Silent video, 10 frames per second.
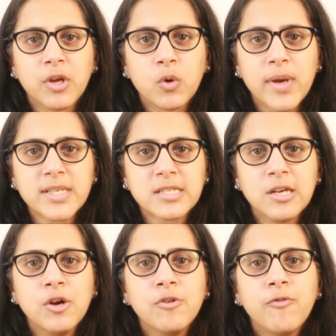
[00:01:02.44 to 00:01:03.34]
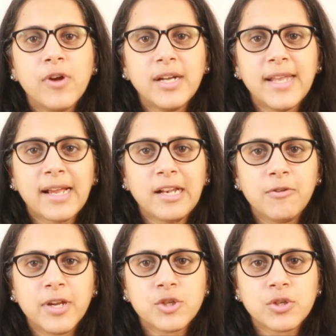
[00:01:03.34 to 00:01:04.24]
request for a
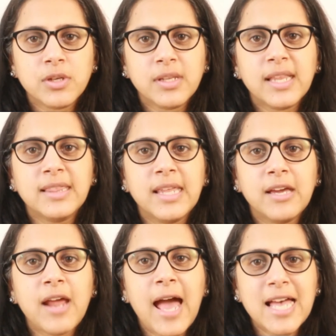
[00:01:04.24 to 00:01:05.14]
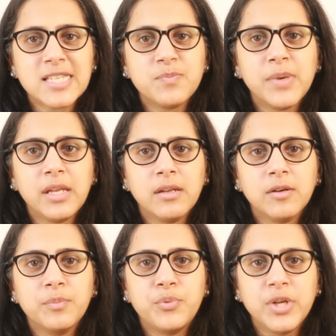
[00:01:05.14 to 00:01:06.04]
declaration that there has been
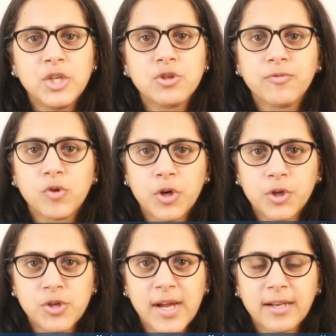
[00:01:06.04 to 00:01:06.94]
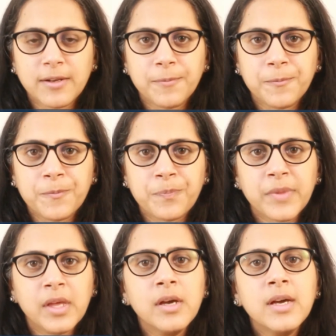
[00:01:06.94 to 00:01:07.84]
a breach of contract.
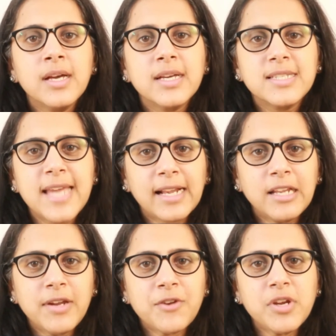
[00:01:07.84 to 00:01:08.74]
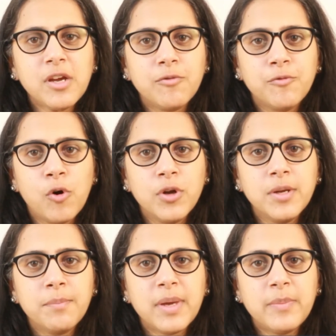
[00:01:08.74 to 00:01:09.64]
Declaratory
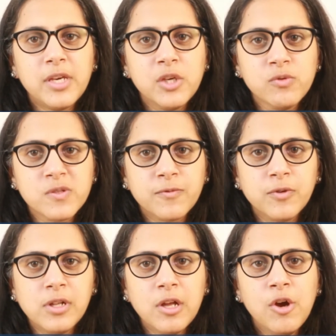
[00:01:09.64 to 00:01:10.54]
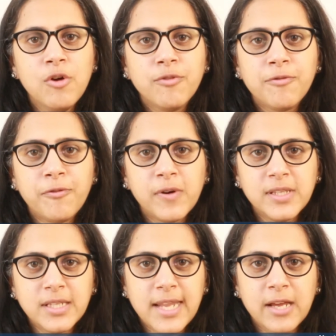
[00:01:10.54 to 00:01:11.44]
award may be useful for
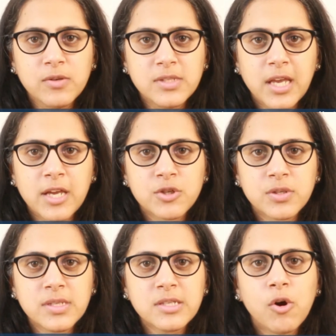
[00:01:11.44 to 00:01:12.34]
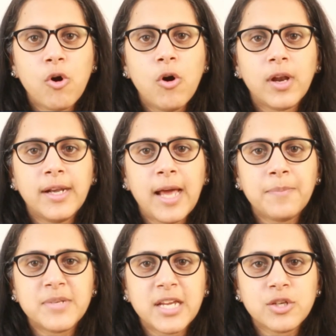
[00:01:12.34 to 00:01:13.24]
further negotiations or
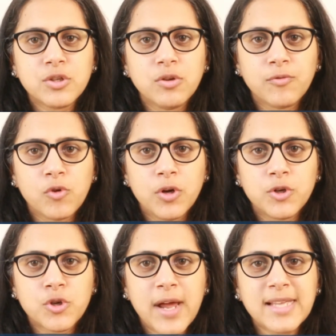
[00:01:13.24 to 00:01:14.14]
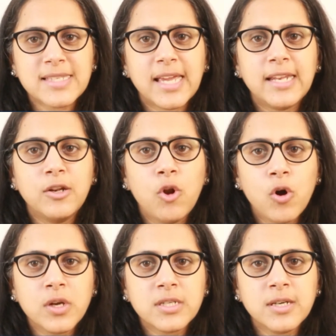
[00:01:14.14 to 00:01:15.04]
adaptation of contracts in
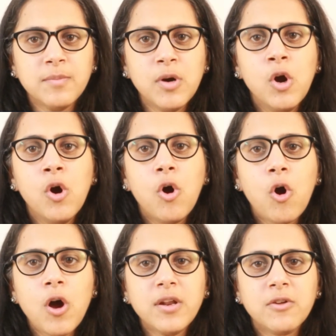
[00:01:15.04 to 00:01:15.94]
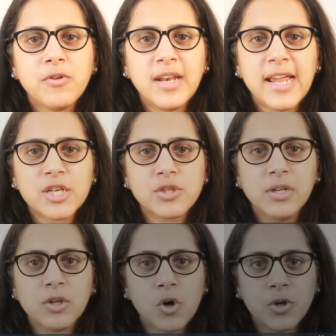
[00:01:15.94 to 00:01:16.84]
long-term or
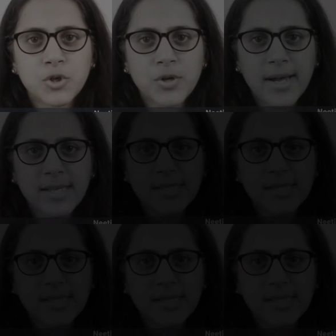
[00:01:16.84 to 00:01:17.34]
relational contracts.